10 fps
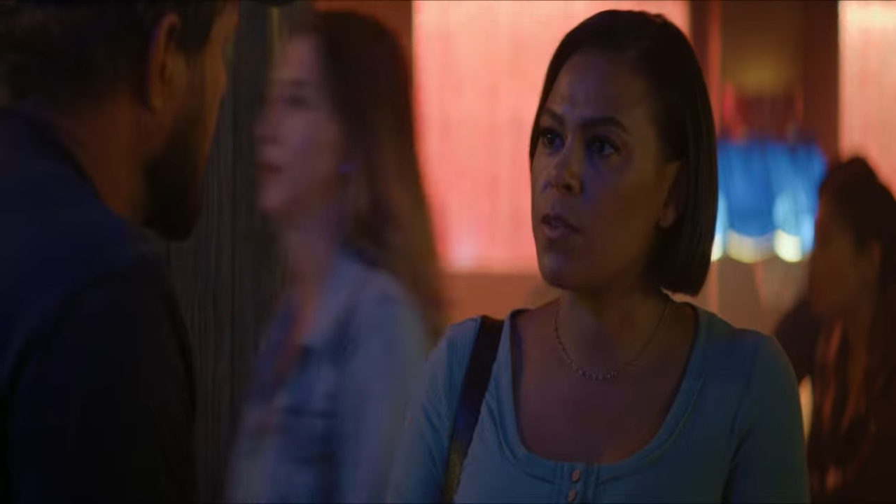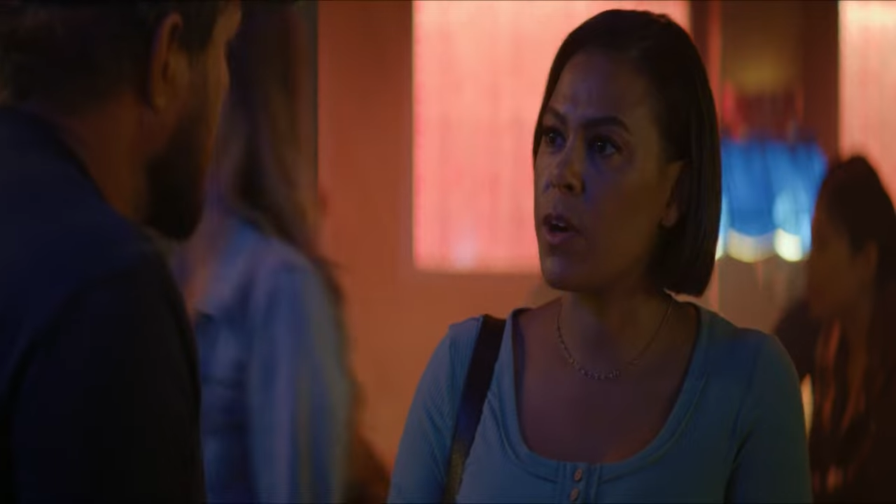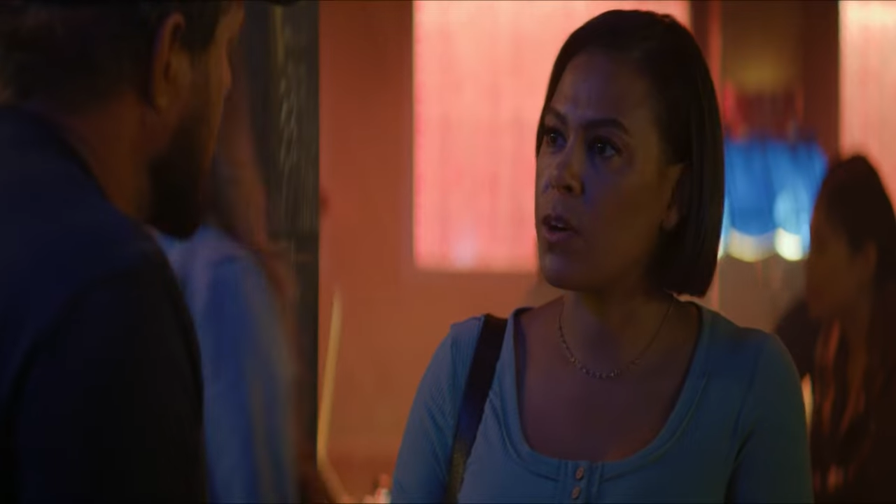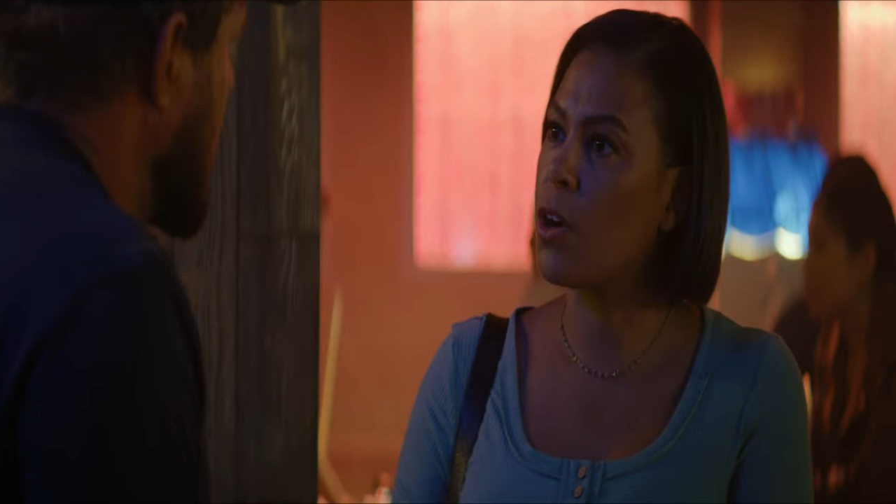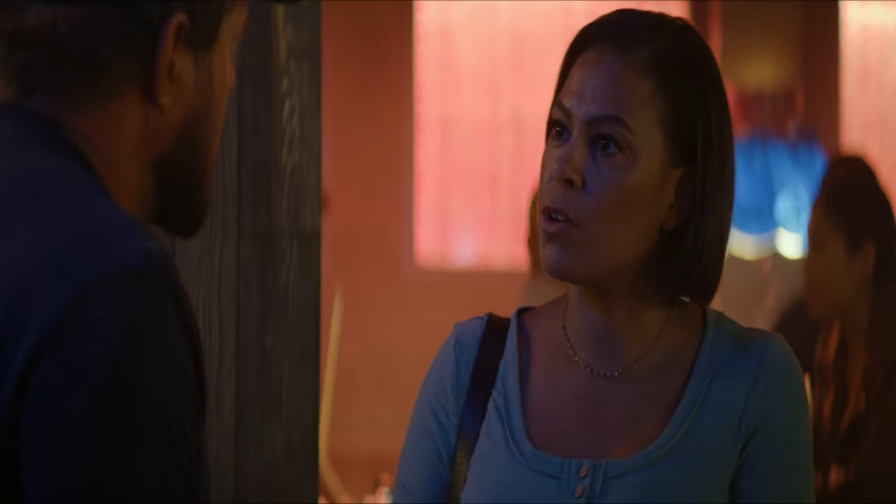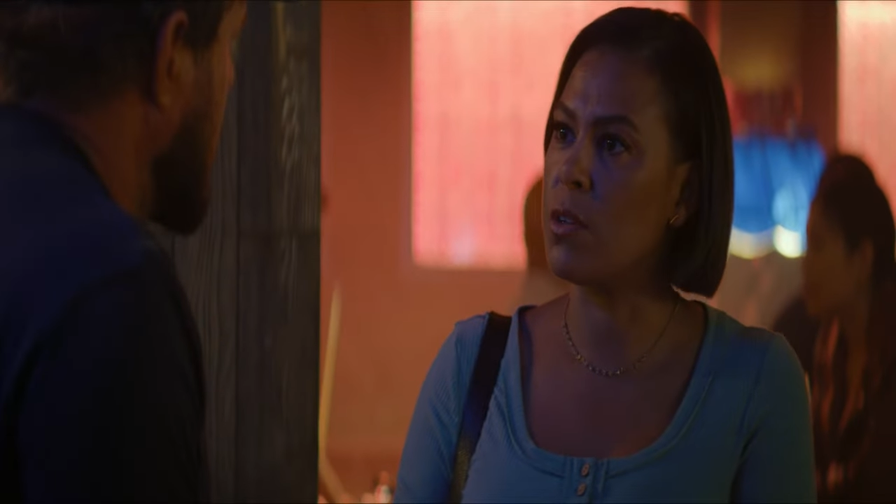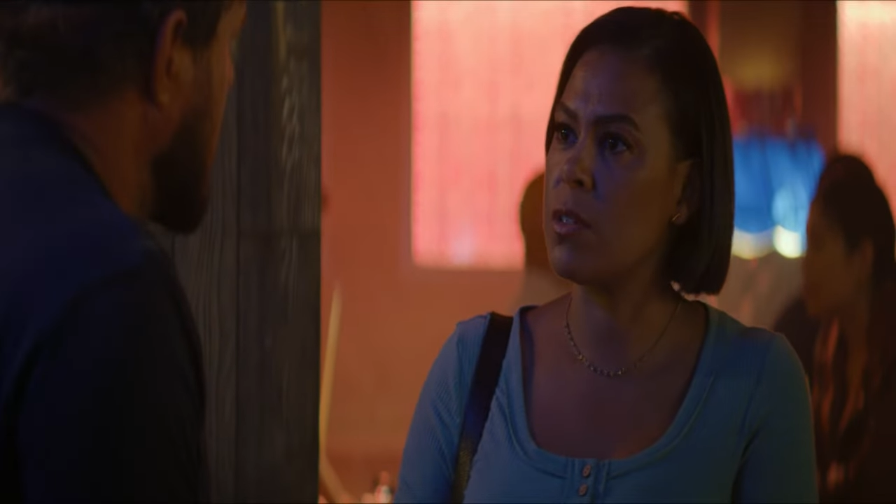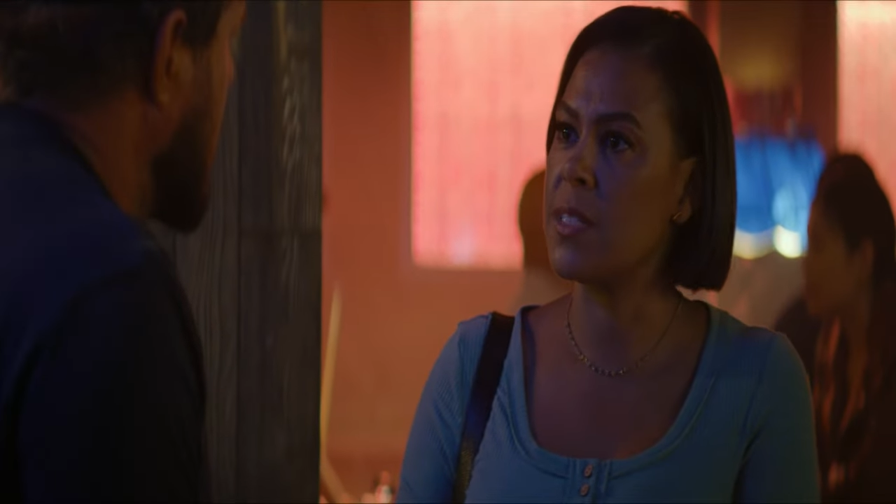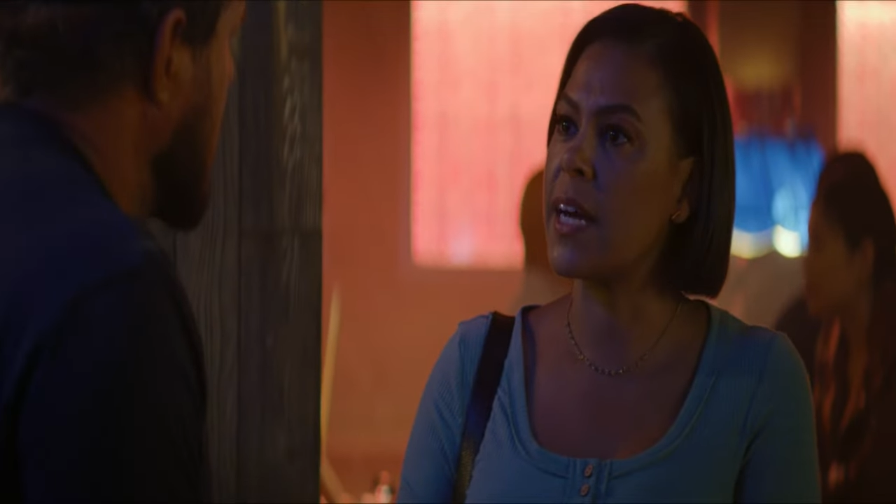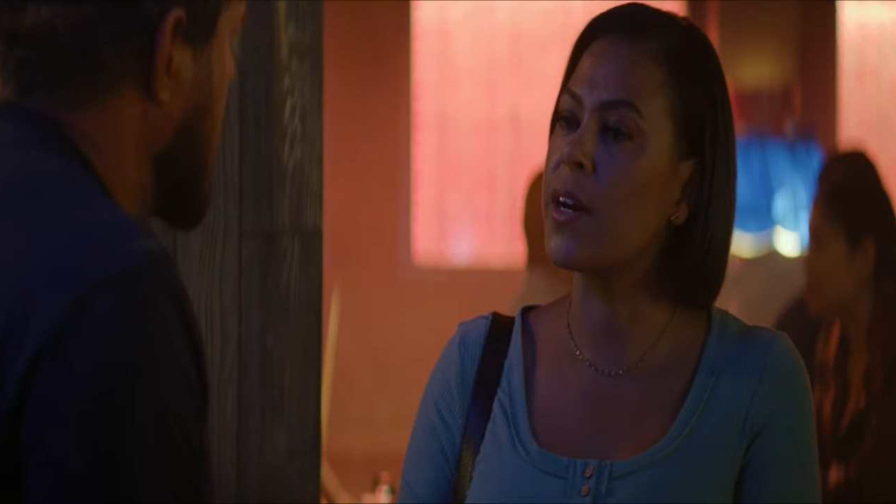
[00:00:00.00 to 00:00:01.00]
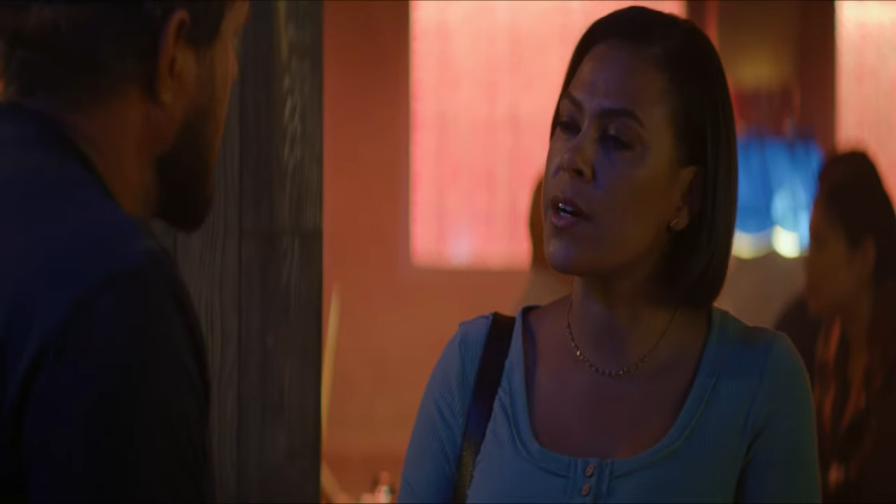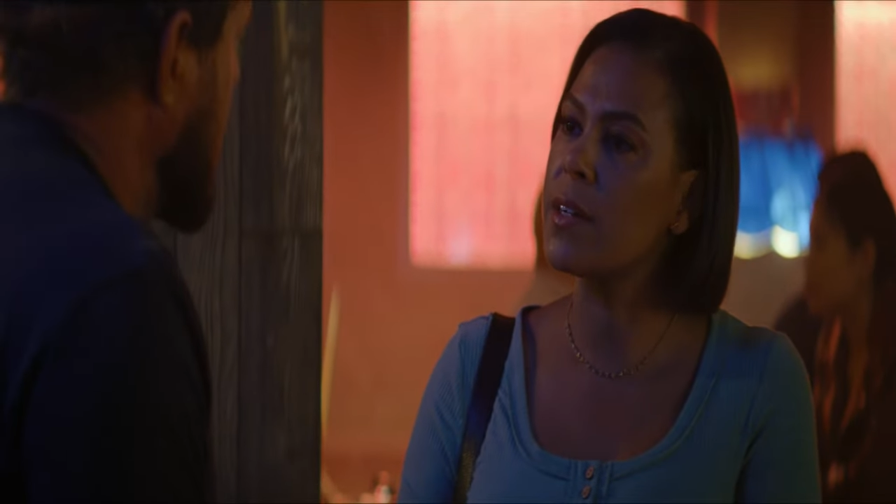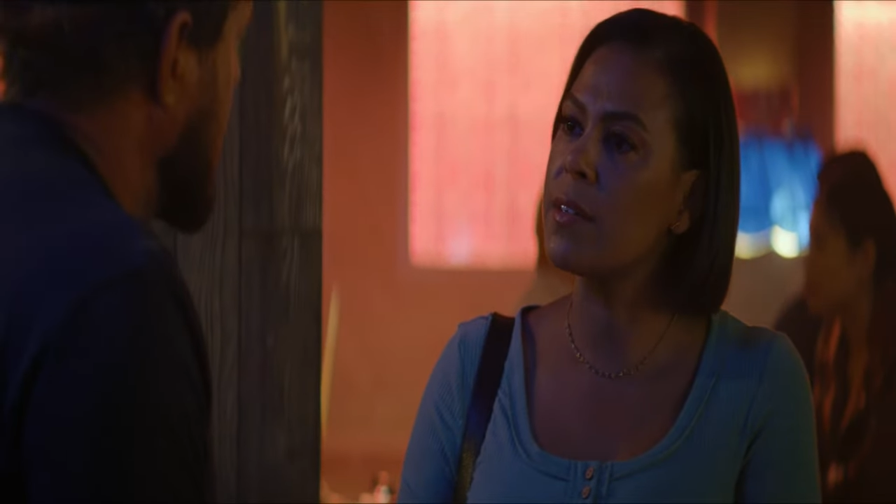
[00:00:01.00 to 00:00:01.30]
there, Colonel Decker,